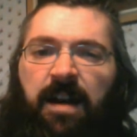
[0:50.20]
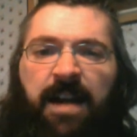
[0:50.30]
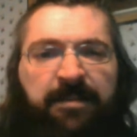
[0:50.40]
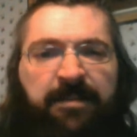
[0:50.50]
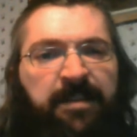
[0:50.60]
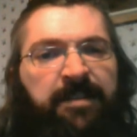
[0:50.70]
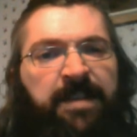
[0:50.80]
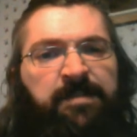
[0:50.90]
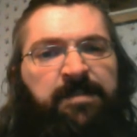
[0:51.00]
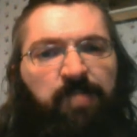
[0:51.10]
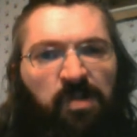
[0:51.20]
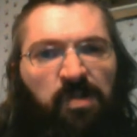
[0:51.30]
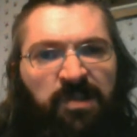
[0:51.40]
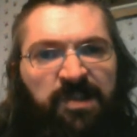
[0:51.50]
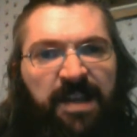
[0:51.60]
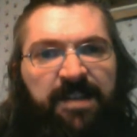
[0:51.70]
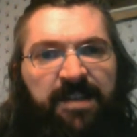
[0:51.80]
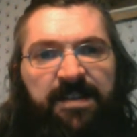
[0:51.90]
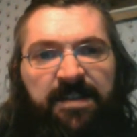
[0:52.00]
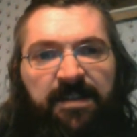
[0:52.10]
I think that's
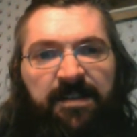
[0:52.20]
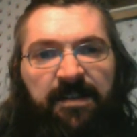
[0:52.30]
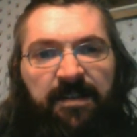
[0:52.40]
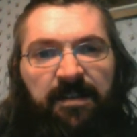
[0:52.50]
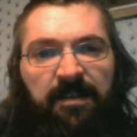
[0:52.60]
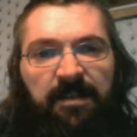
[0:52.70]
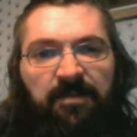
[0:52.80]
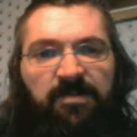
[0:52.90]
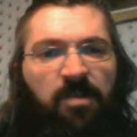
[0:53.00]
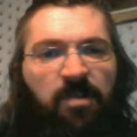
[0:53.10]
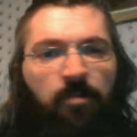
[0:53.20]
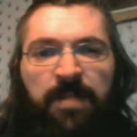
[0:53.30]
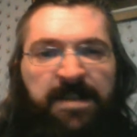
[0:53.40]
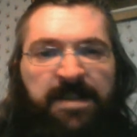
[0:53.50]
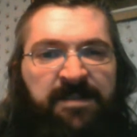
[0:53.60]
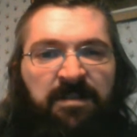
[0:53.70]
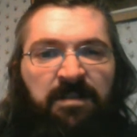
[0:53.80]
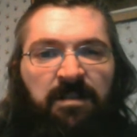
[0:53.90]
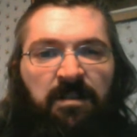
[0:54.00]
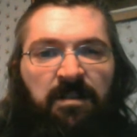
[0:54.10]
bullshit. There's no
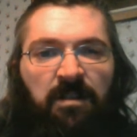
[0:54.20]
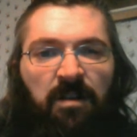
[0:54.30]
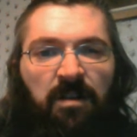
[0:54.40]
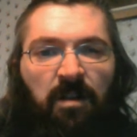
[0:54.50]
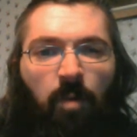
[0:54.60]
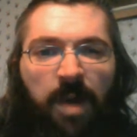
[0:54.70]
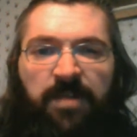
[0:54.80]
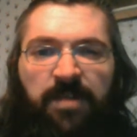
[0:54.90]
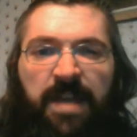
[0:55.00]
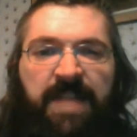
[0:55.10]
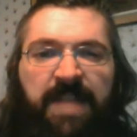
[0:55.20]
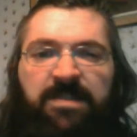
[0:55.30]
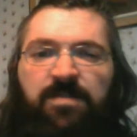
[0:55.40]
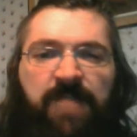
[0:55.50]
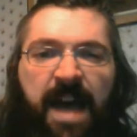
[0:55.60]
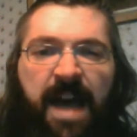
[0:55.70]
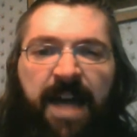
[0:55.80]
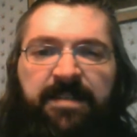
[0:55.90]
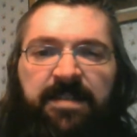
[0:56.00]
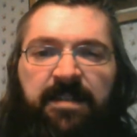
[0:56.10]
reason why you can't do that.